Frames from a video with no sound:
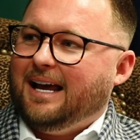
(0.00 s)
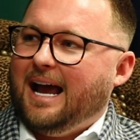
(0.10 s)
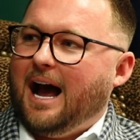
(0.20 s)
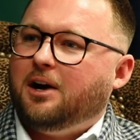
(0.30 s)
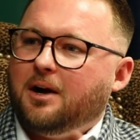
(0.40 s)
Like,
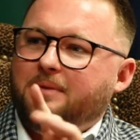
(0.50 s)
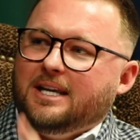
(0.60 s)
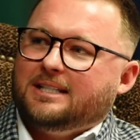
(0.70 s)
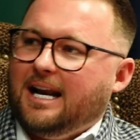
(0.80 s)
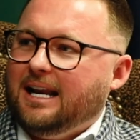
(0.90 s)
how come
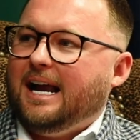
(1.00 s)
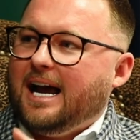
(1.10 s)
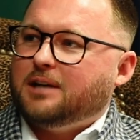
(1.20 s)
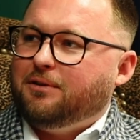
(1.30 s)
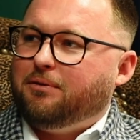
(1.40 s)
this guy didn't
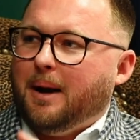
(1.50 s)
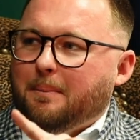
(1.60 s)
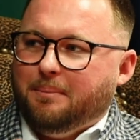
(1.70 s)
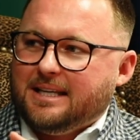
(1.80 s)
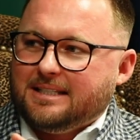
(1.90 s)
ask me for my
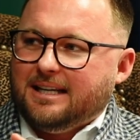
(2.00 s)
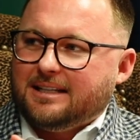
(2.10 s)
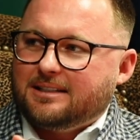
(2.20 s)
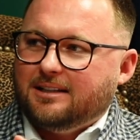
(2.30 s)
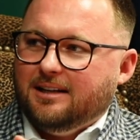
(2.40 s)
business?